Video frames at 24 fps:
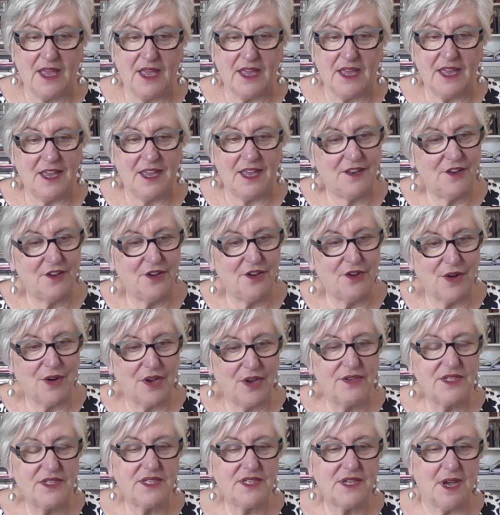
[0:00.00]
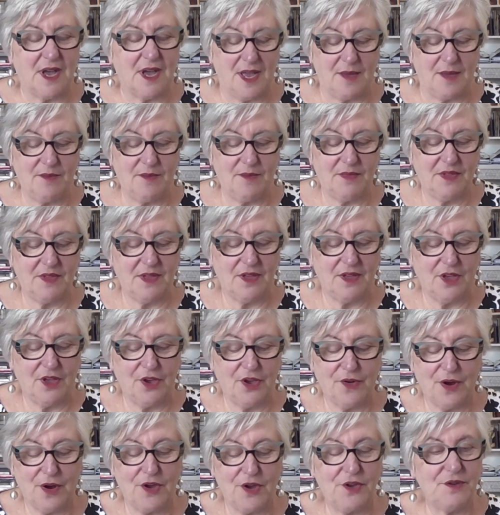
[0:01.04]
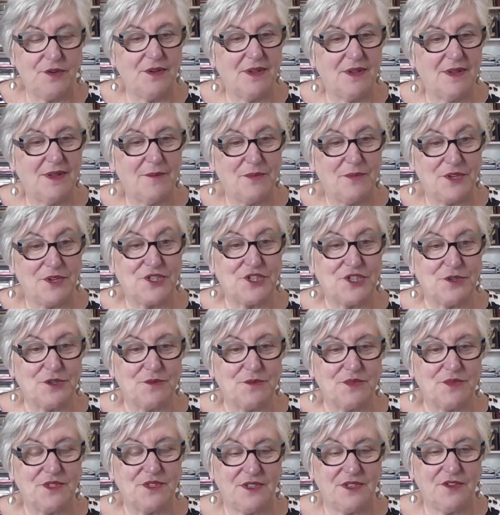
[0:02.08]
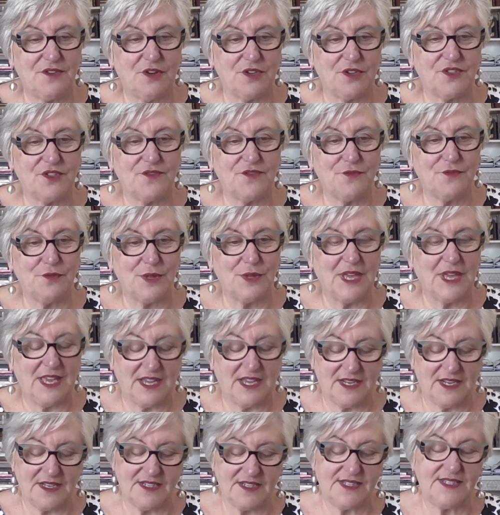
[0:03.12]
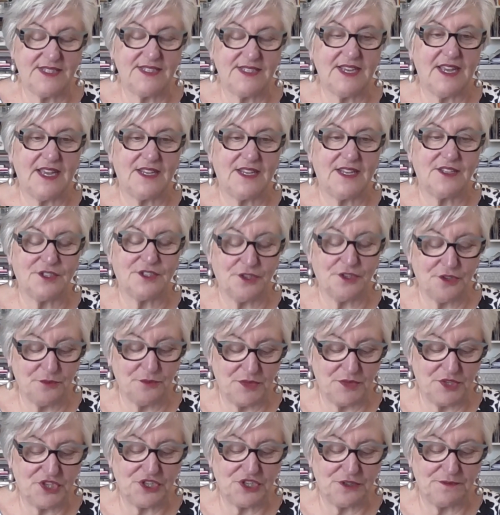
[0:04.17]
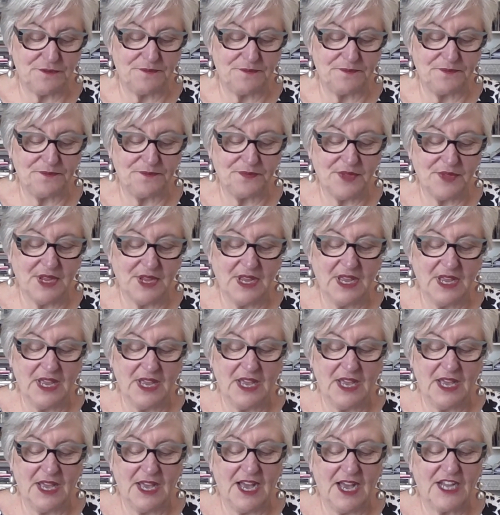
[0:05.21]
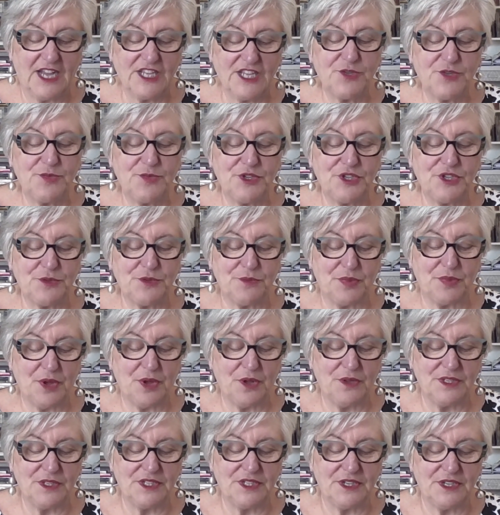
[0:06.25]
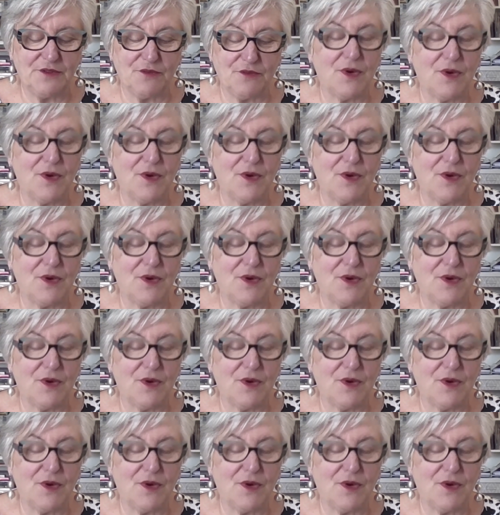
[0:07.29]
In her own time, her own bishop did not fully understand her mission. Archbishop Poulding